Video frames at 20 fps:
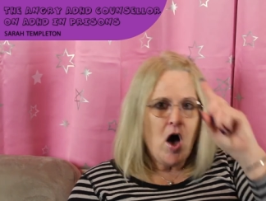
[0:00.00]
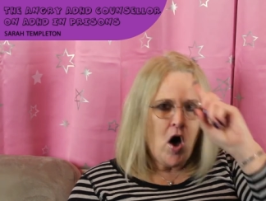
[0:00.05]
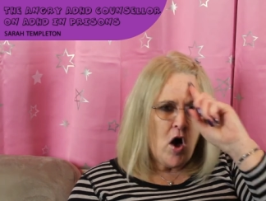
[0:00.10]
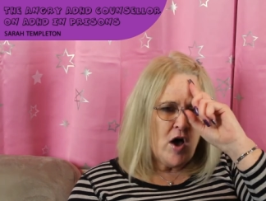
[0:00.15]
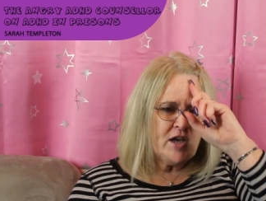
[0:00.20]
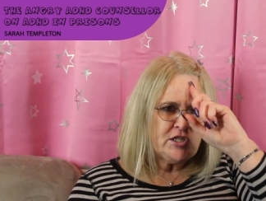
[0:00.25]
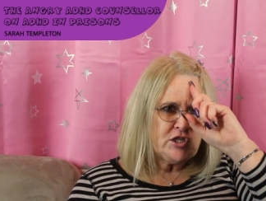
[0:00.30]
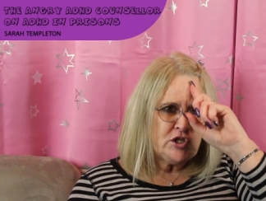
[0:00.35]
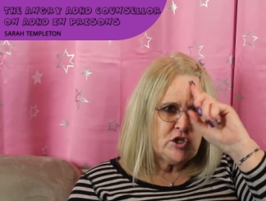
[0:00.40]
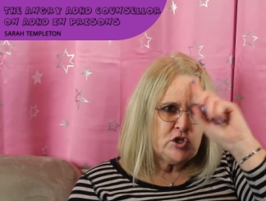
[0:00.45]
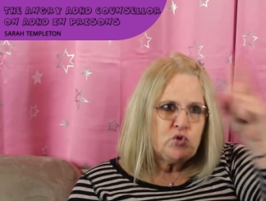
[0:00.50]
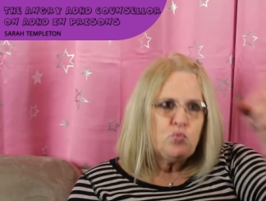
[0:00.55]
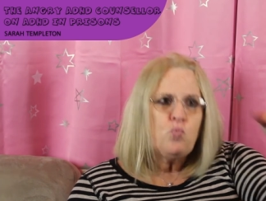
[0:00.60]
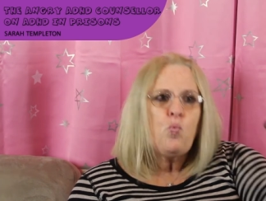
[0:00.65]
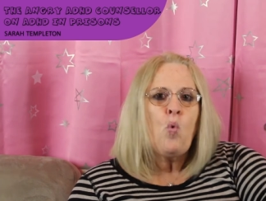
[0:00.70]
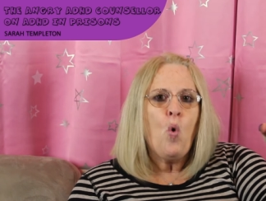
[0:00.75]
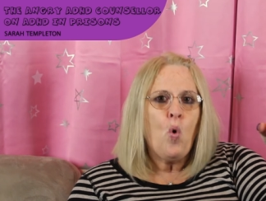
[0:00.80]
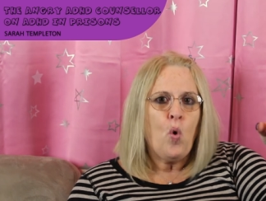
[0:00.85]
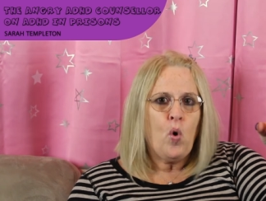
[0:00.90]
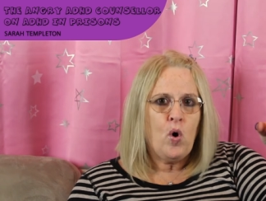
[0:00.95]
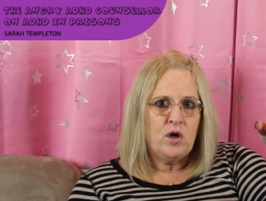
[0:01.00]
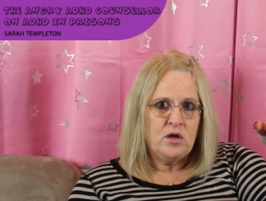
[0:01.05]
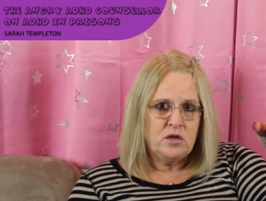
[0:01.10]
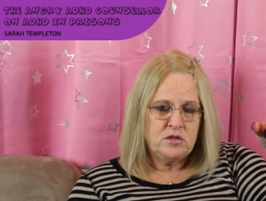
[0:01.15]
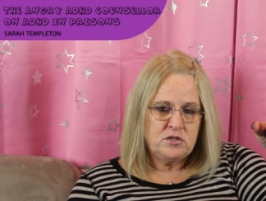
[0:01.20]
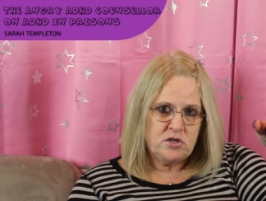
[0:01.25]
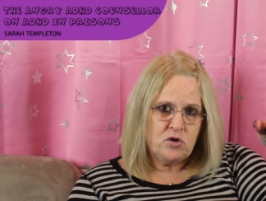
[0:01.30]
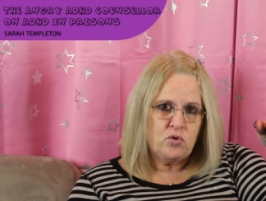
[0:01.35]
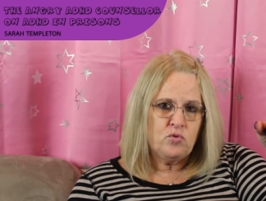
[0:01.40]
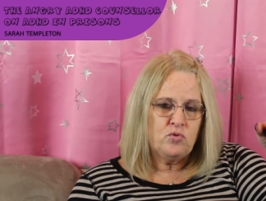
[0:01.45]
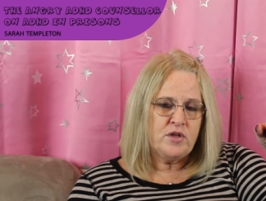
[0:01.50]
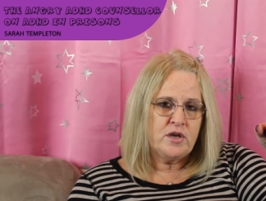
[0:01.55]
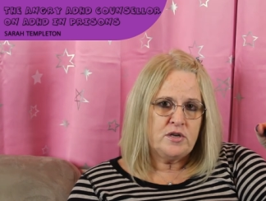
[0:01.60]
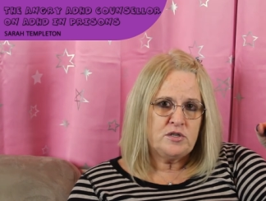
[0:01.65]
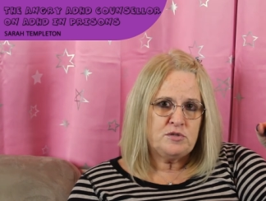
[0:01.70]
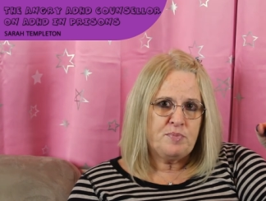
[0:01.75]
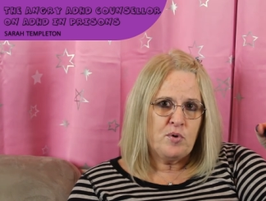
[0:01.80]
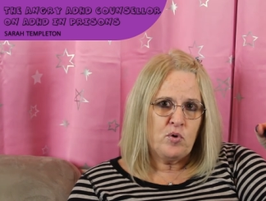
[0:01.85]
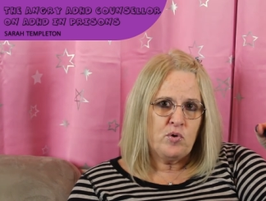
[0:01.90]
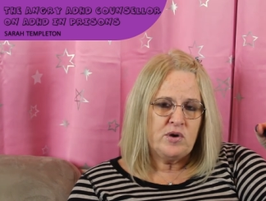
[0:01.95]
I swore to all
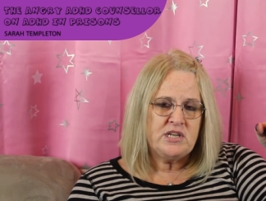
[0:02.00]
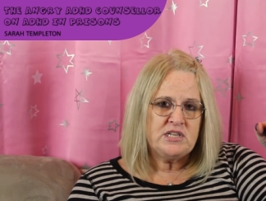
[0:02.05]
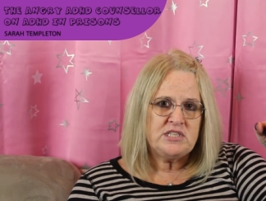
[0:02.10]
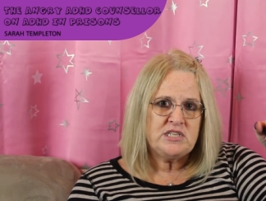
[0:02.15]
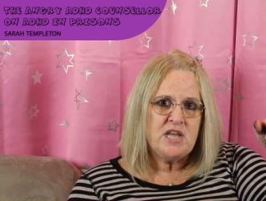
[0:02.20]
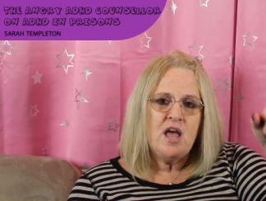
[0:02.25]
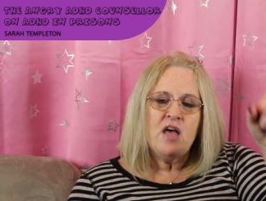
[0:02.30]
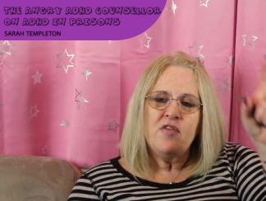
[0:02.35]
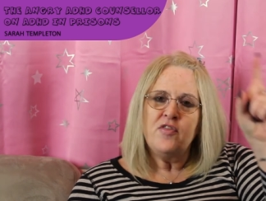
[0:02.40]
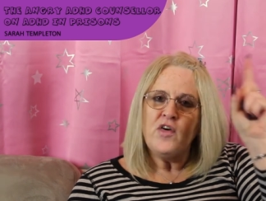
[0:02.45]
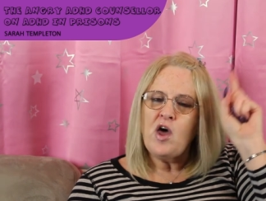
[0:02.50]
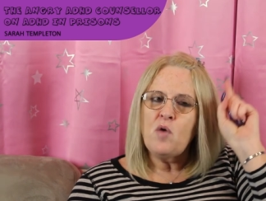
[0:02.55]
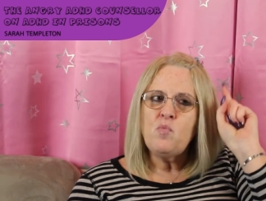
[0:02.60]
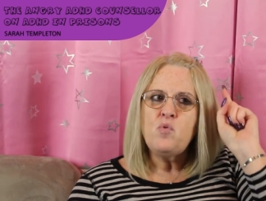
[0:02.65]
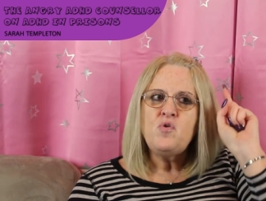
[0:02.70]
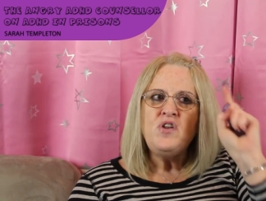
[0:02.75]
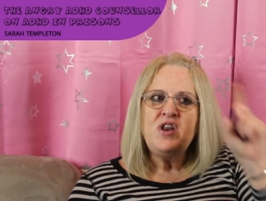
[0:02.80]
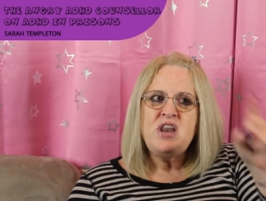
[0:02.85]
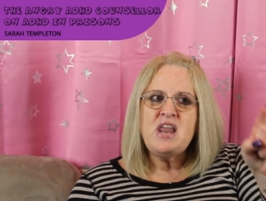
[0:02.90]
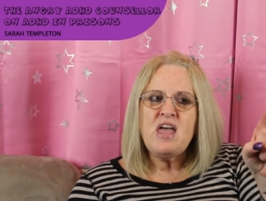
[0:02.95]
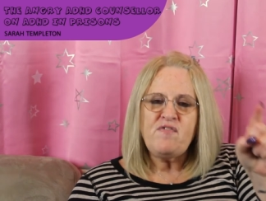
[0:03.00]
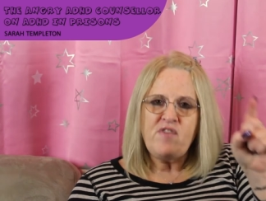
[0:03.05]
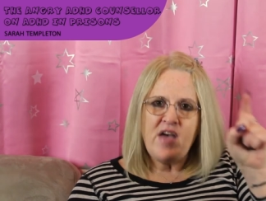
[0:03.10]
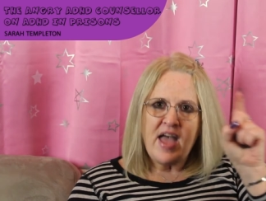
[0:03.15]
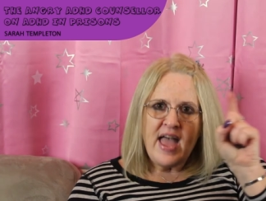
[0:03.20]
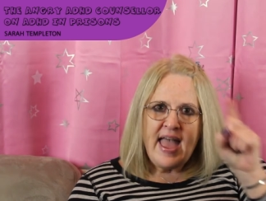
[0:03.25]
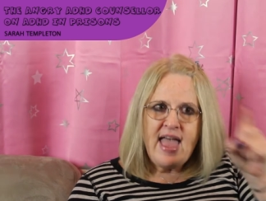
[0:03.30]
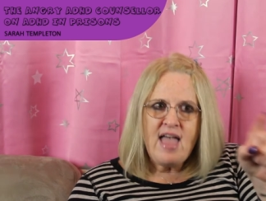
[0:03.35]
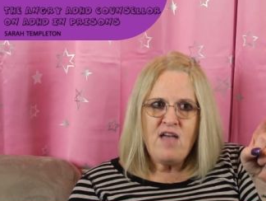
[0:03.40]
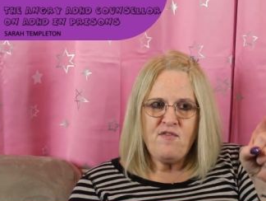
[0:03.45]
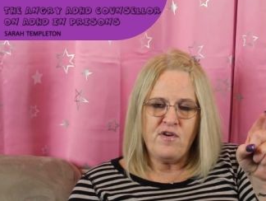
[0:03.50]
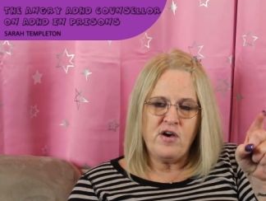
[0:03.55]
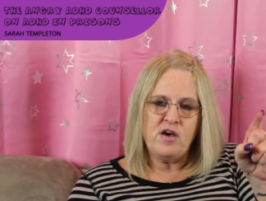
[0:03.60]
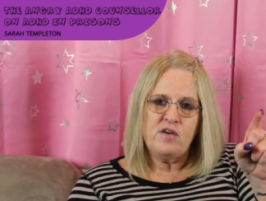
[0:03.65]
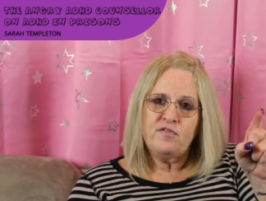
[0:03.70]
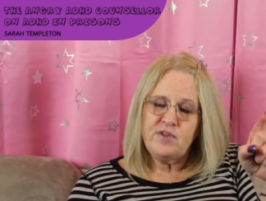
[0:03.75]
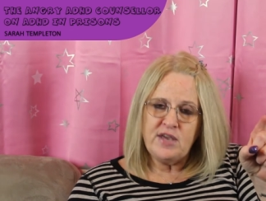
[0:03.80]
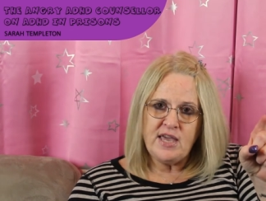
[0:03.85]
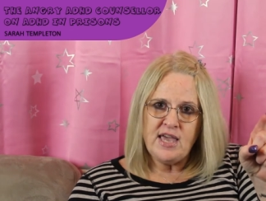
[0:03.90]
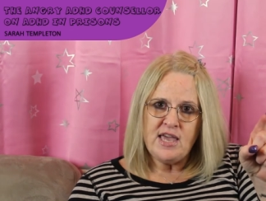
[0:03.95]
those boys that I will never,
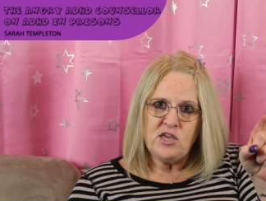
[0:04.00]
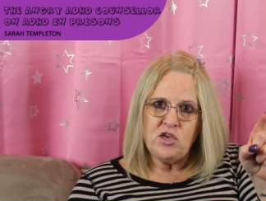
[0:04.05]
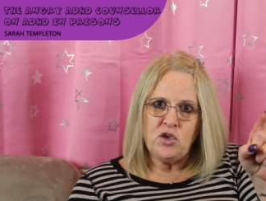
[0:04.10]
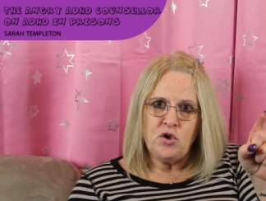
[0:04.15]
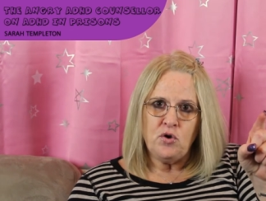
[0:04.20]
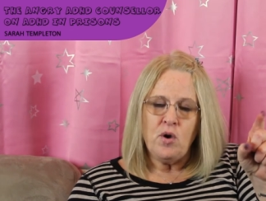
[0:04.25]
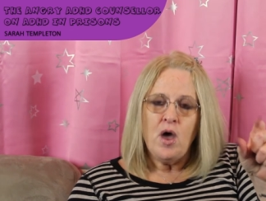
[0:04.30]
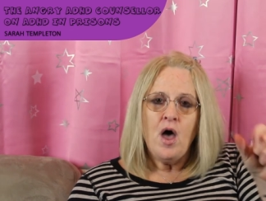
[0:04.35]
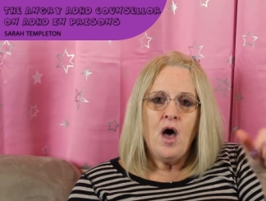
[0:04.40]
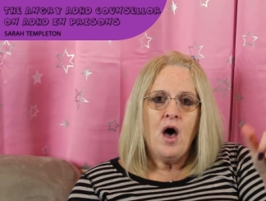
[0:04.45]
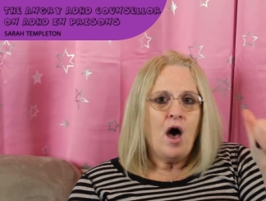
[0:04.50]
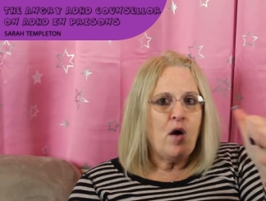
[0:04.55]
ever forget you.